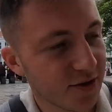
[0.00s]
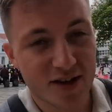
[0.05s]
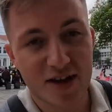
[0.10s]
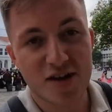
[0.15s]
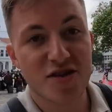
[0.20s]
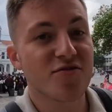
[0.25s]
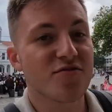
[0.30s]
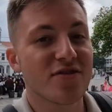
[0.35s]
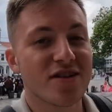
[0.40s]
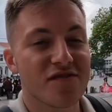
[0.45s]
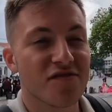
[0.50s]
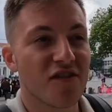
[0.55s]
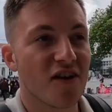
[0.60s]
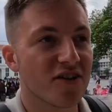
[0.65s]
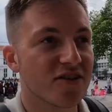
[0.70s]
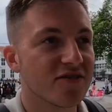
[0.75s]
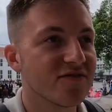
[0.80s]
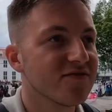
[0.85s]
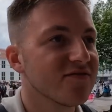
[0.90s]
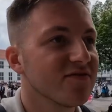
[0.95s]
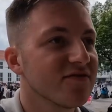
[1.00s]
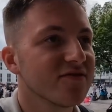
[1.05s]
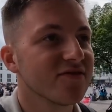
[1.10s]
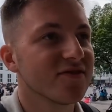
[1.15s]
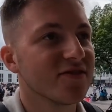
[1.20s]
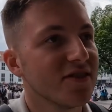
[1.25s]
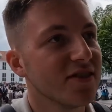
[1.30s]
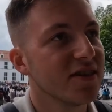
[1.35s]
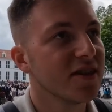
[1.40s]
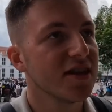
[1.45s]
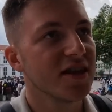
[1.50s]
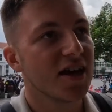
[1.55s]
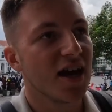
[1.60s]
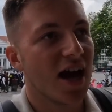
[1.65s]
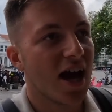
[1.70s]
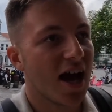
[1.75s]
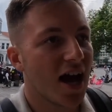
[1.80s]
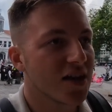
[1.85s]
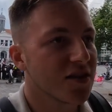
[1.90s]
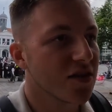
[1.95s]
was actually really fun.
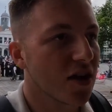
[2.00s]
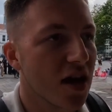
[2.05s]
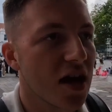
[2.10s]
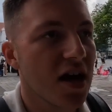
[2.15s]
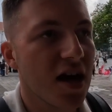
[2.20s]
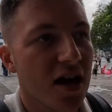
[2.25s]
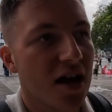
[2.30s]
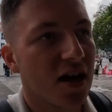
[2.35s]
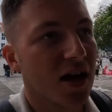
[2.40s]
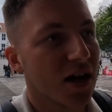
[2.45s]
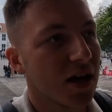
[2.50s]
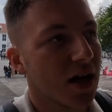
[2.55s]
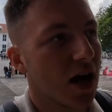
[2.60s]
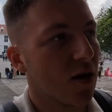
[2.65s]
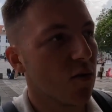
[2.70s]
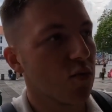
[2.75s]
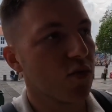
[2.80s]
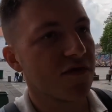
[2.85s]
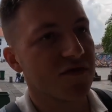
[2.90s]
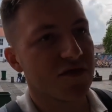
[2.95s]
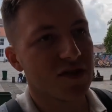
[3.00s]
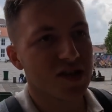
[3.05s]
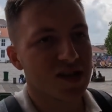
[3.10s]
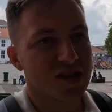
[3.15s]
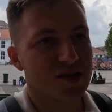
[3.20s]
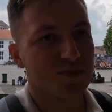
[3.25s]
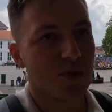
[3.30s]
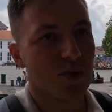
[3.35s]
And we've just